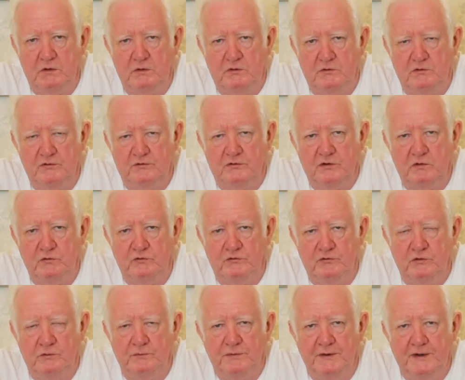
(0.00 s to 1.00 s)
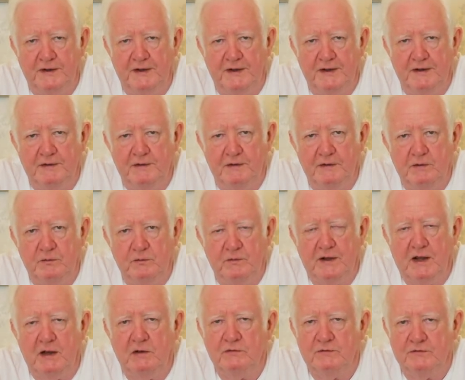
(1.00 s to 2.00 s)
just go jumping in
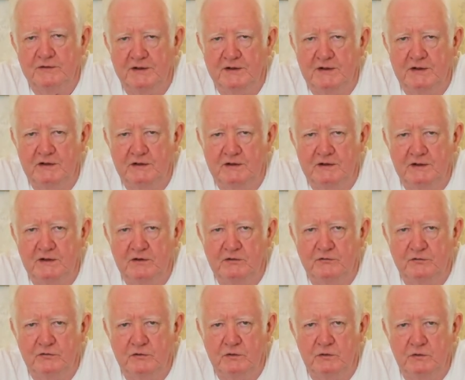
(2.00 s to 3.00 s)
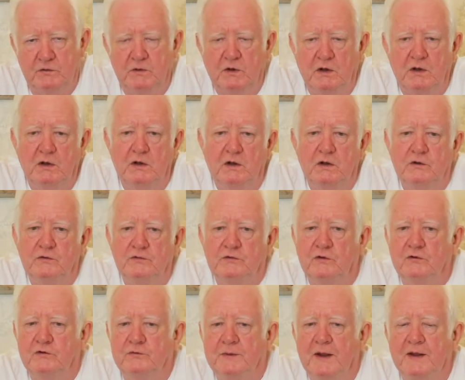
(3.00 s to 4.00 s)
without thinking things through.
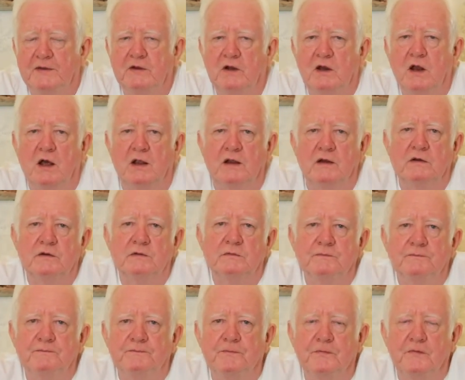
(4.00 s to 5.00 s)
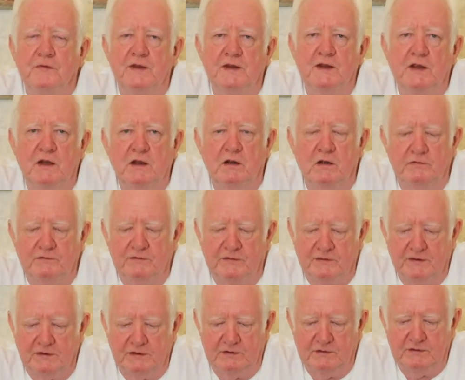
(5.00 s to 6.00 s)
So spend the night thinking over
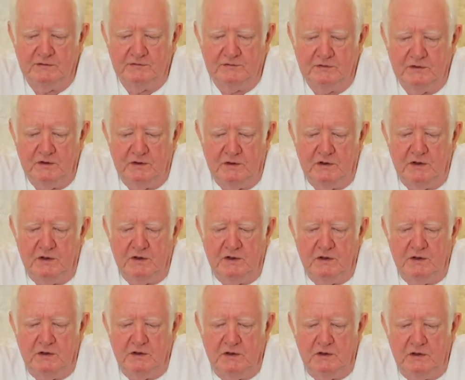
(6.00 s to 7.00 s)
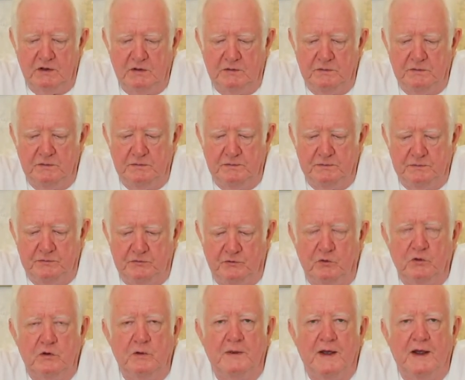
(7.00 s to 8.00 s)
things.
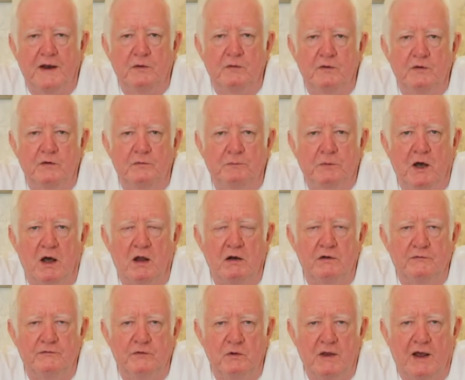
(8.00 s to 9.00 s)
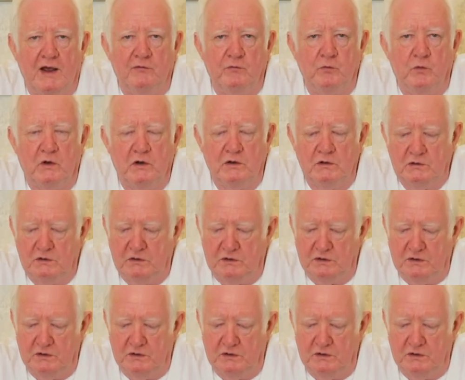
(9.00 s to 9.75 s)
Talk about it with your partner if you have one.